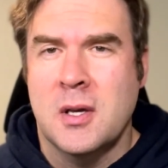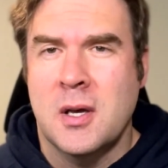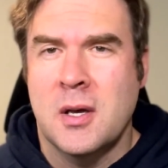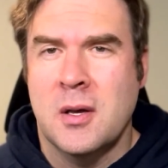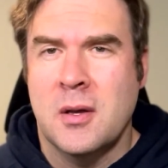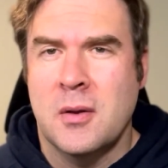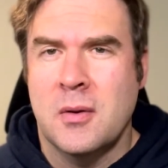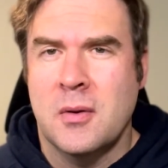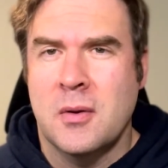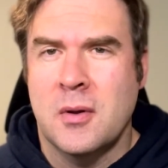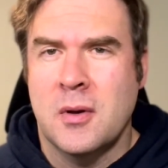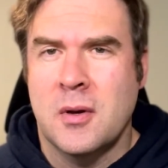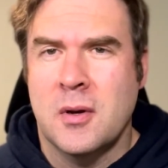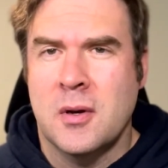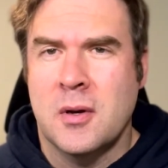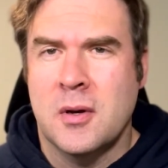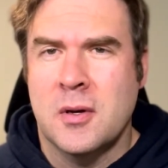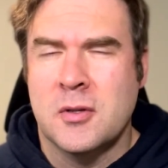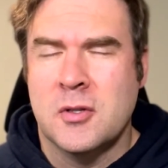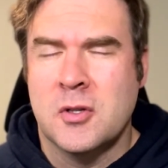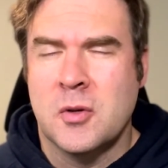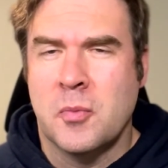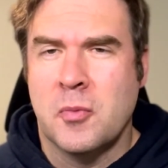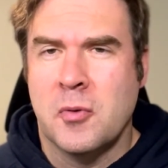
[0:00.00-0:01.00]
and
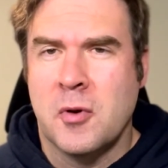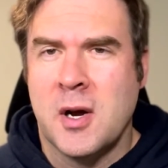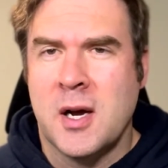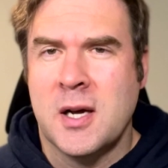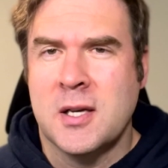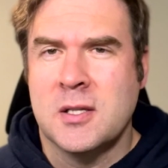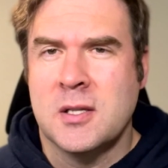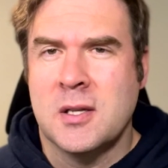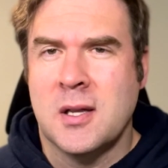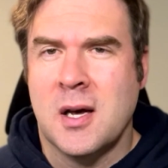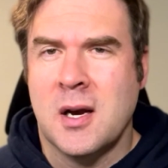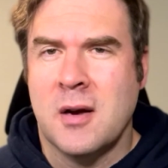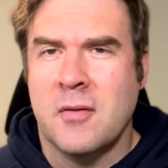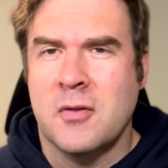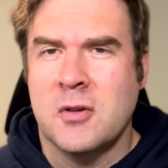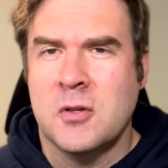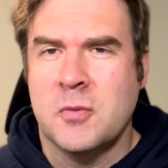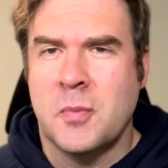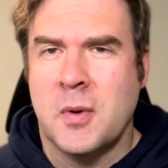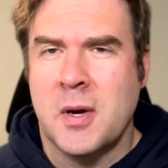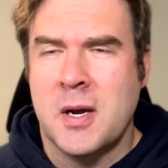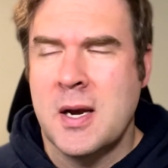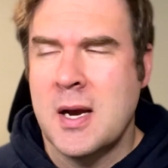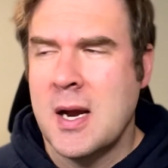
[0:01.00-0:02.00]
surprised a lot of
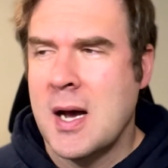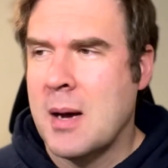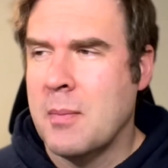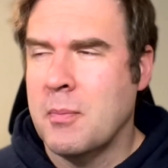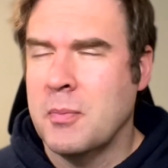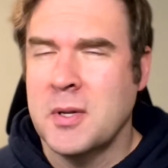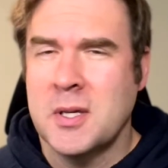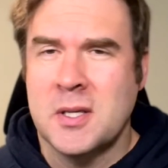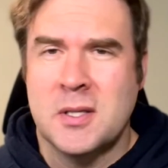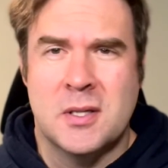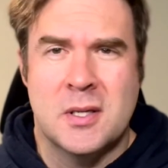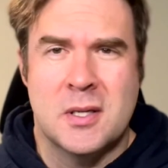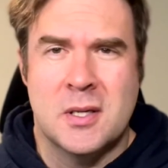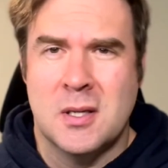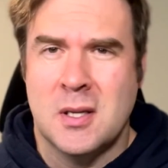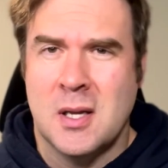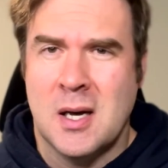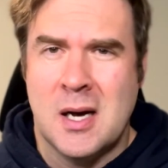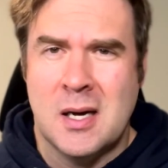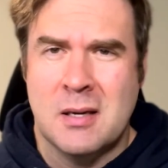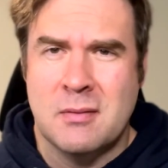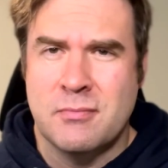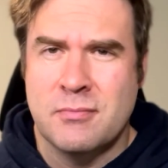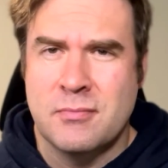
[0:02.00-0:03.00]
us by not blitzing a
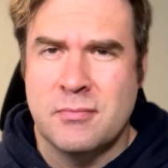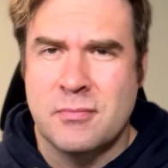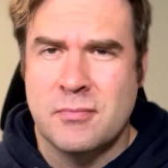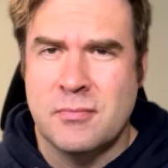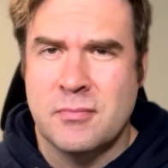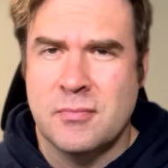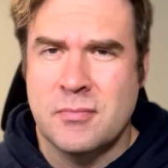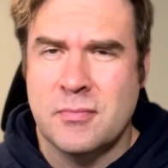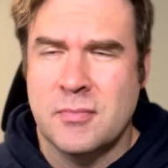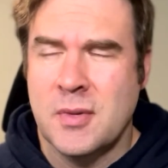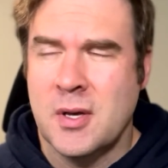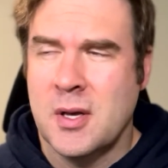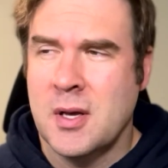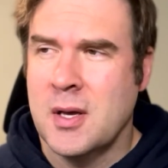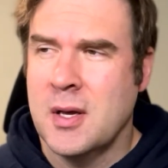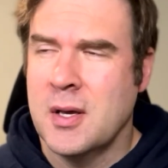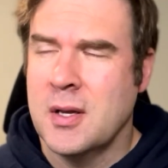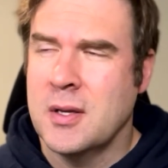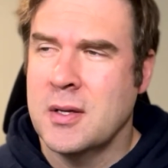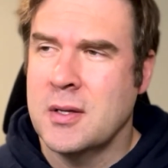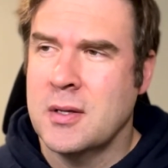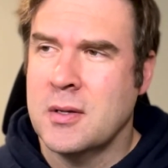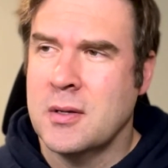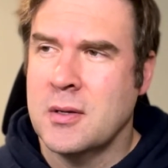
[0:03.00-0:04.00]
lot
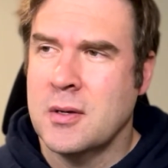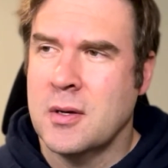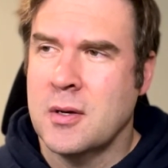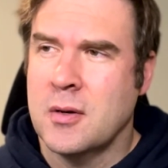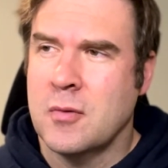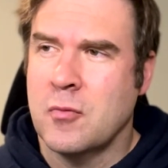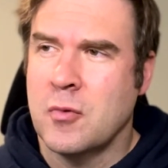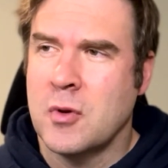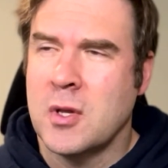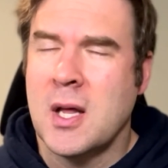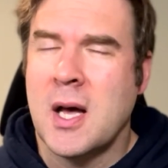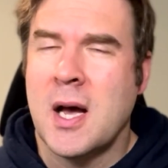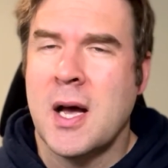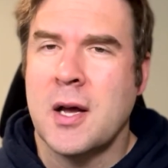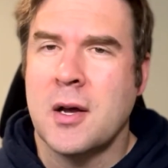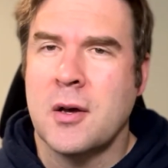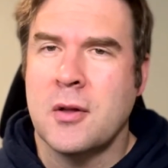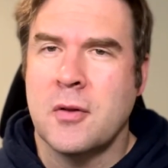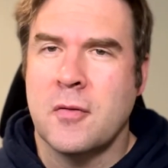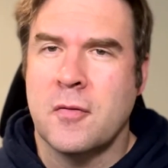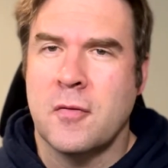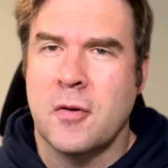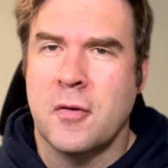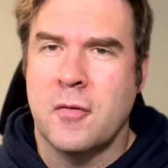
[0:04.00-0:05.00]
and relying
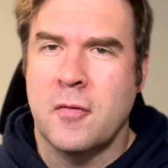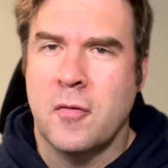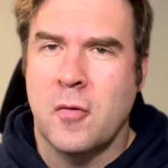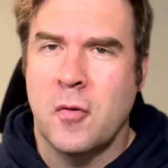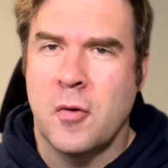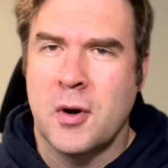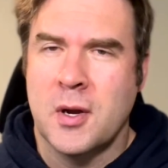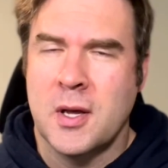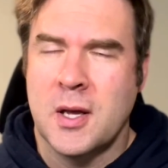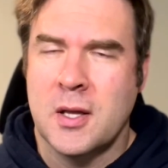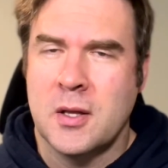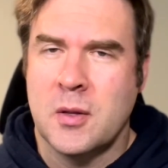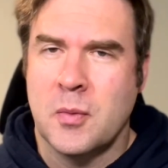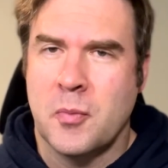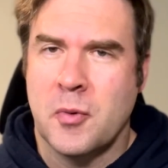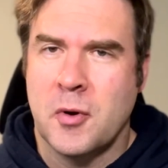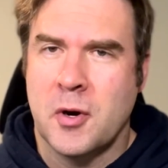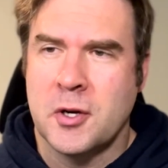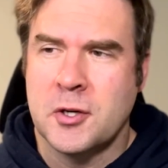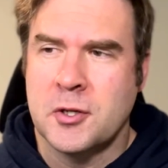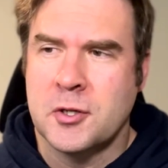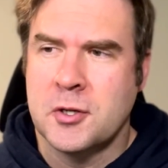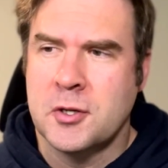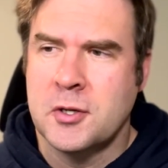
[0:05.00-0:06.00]
on the front four to get the
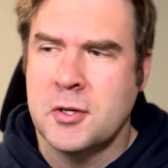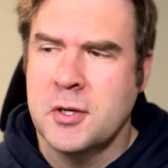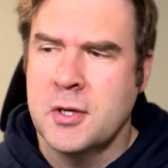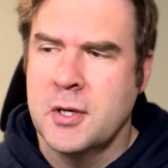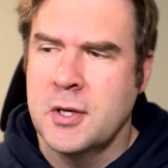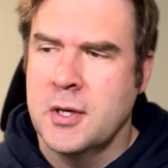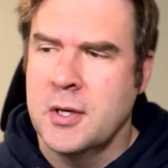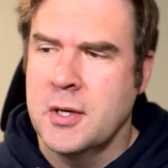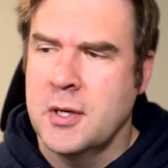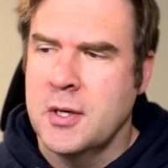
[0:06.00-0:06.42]
pressure.